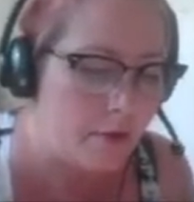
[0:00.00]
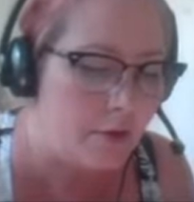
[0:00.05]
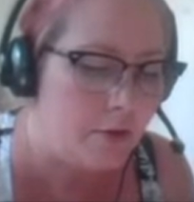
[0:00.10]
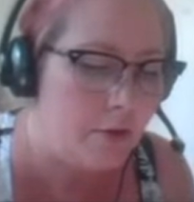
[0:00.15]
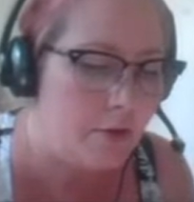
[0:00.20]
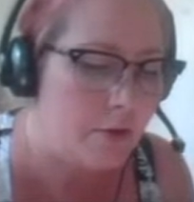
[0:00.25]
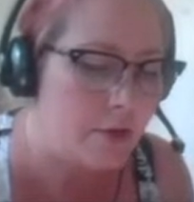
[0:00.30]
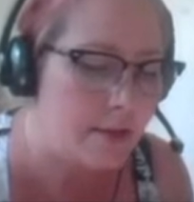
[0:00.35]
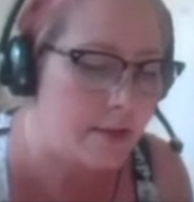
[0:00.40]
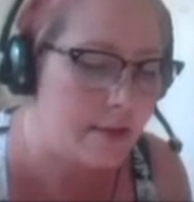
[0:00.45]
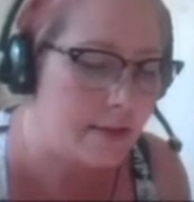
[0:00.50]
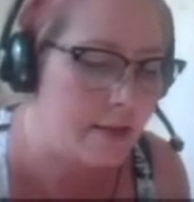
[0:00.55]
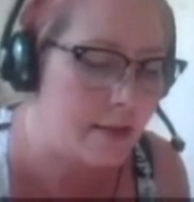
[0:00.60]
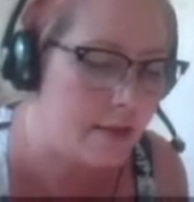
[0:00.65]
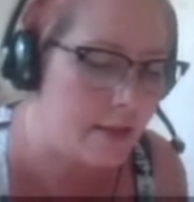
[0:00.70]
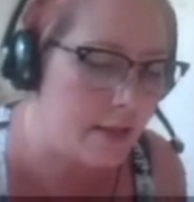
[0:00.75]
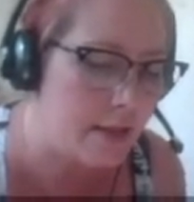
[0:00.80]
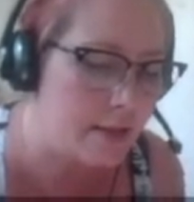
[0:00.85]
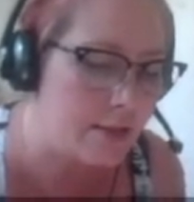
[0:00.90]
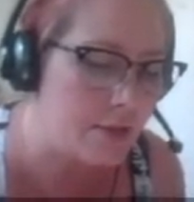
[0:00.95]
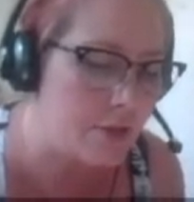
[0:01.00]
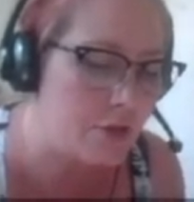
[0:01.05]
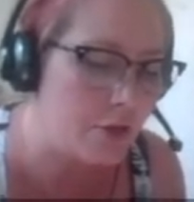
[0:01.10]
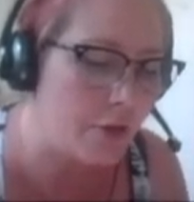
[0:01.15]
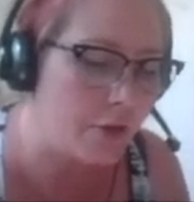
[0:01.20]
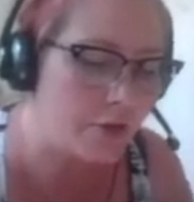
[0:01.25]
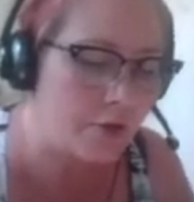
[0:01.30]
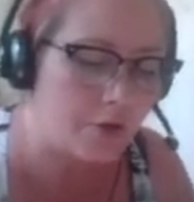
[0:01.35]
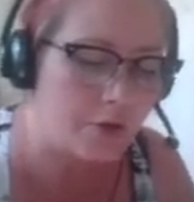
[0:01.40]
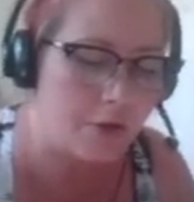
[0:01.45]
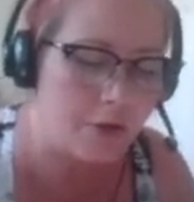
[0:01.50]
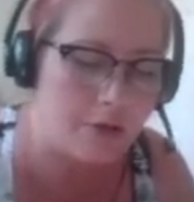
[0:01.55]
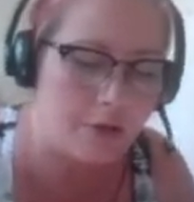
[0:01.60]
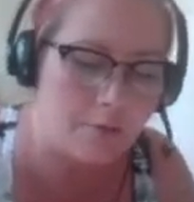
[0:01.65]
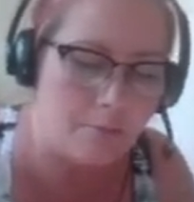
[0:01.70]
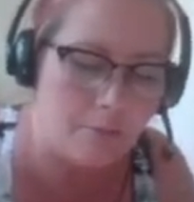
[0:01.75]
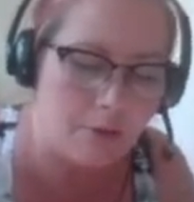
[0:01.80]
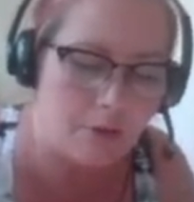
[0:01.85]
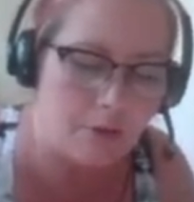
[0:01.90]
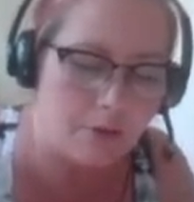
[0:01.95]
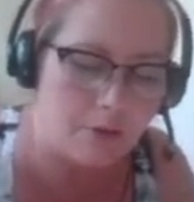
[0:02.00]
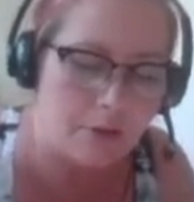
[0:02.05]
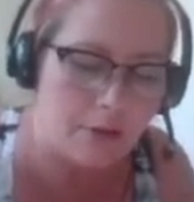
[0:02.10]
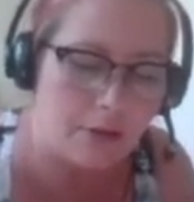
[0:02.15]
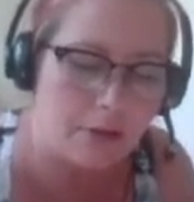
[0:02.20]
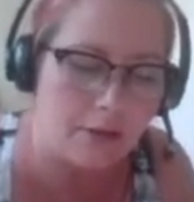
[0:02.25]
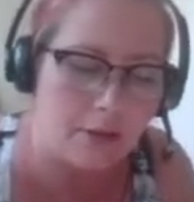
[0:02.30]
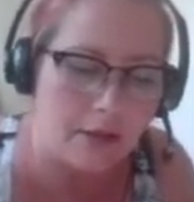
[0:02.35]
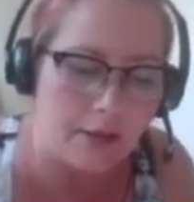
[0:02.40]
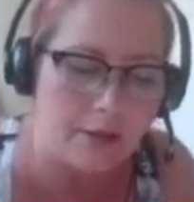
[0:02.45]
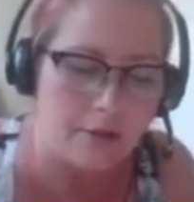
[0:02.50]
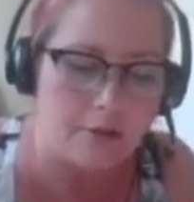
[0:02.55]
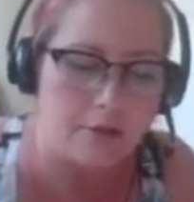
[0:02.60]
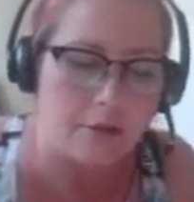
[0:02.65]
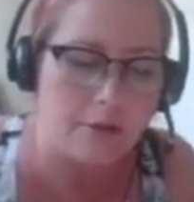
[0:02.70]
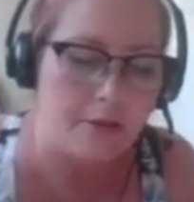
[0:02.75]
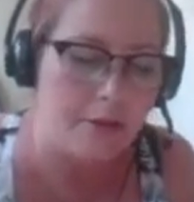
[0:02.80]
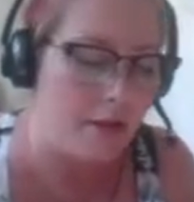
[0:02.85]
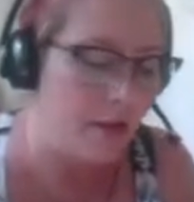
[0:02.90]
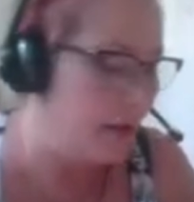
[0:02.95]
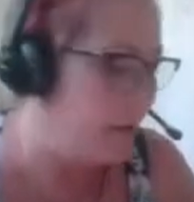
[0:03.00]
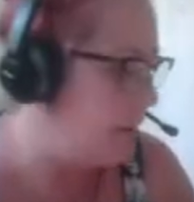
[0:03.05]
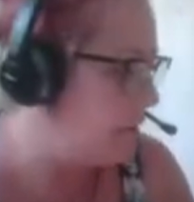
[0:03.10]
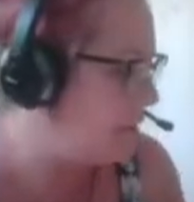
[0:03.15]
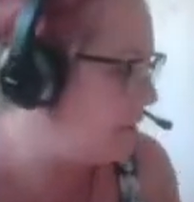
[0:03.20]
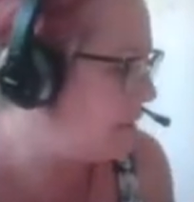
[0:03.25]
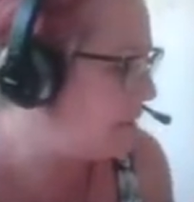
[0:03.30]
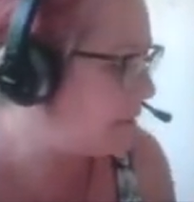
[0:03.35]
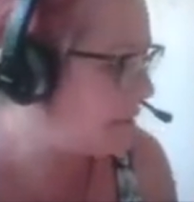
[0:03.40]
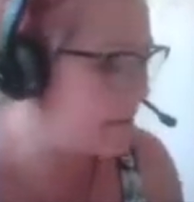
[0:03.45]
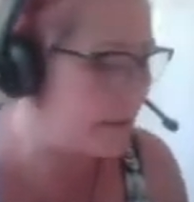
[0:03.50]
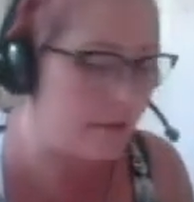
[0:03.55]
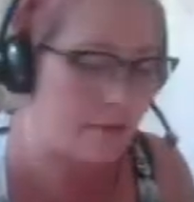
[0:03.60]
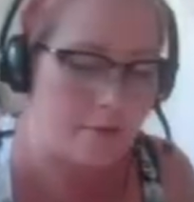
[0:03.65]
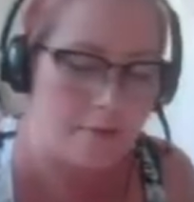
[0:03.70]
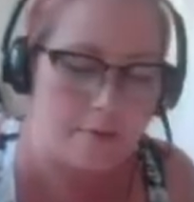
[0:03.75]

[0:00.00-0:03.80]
You can see that it's darker in the middle and lighter on the edges,